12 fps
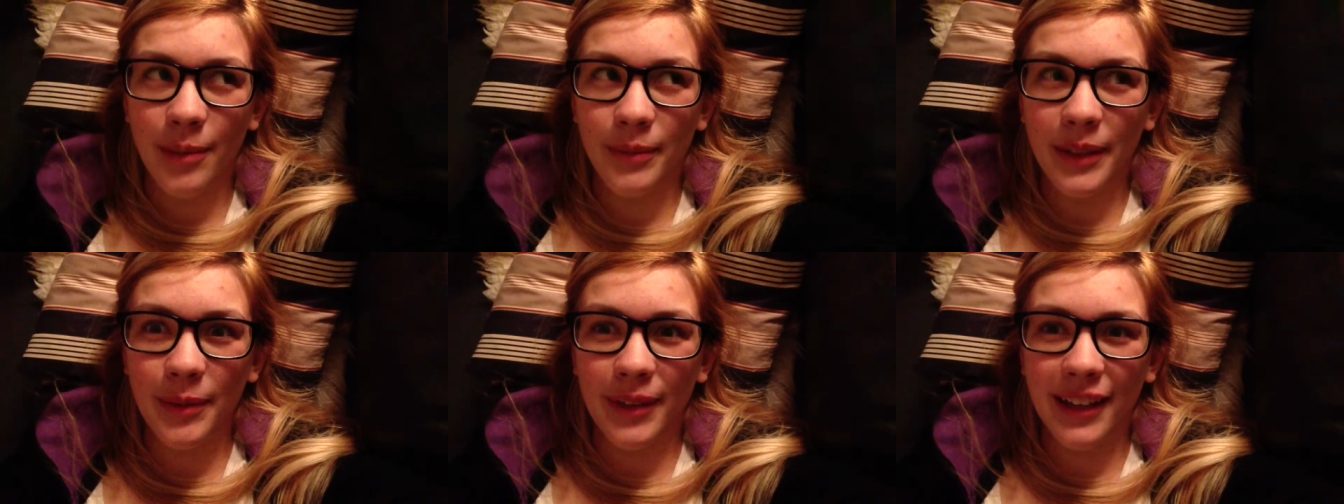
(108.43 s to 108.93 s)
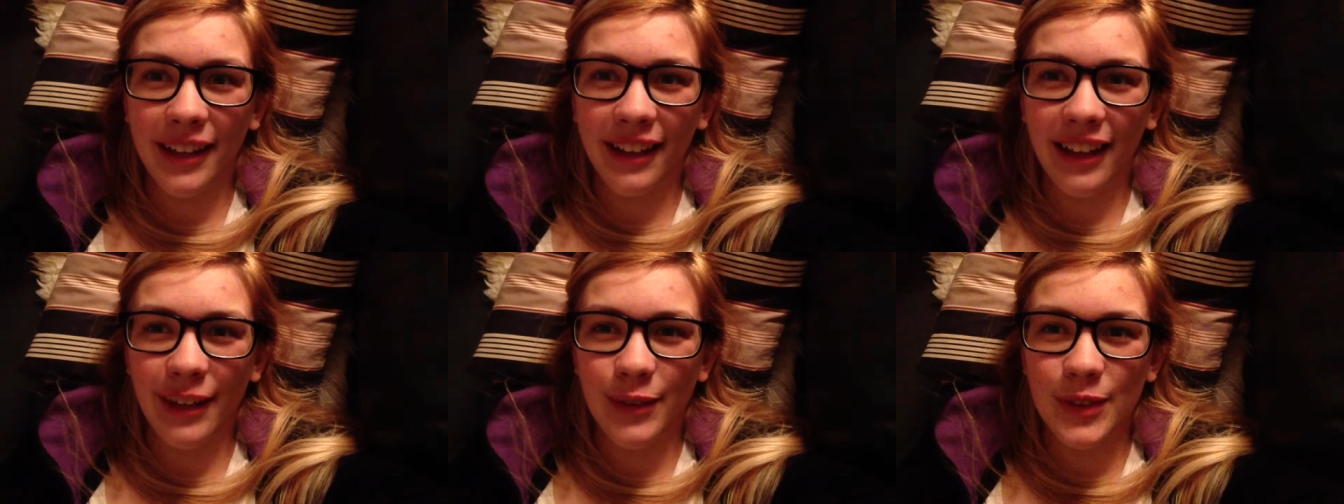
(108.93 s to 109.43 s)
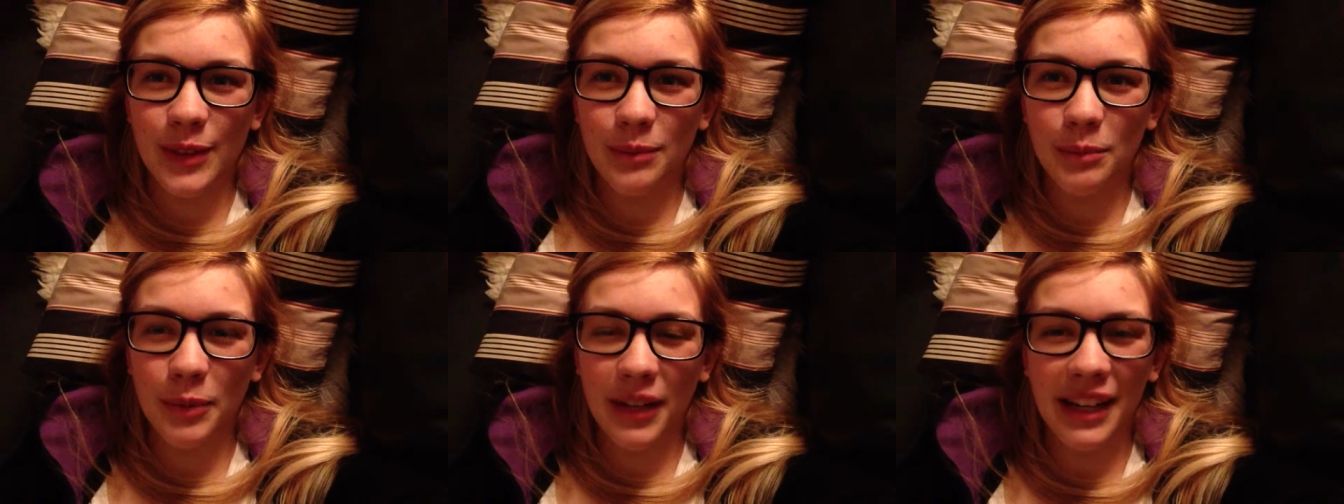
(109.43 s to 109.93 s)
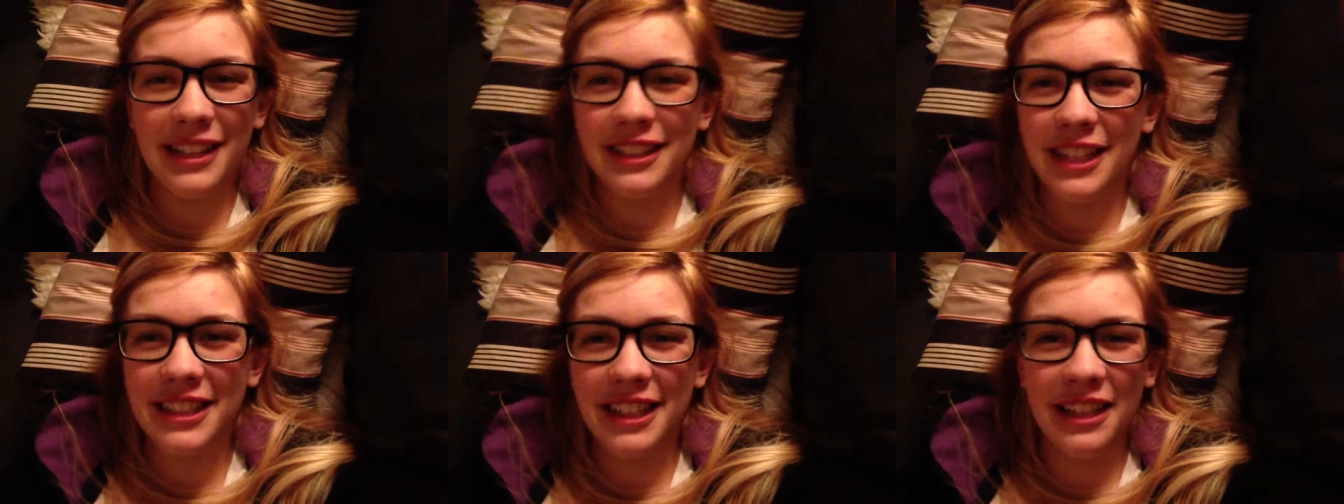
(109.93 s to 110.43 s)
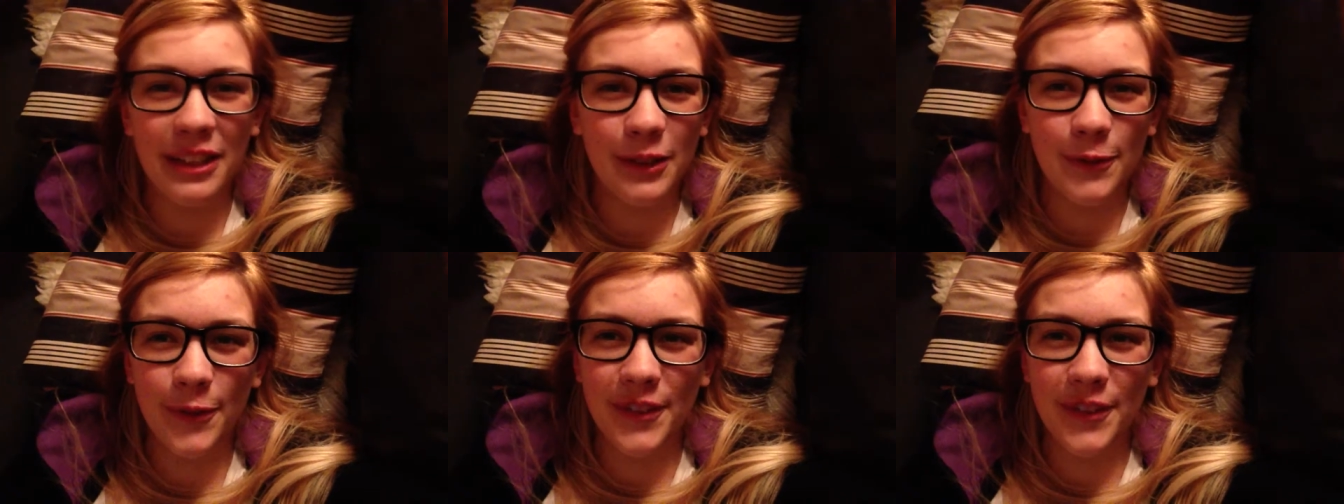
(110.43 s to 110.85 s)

Maybe I'll have some brilliant ideas for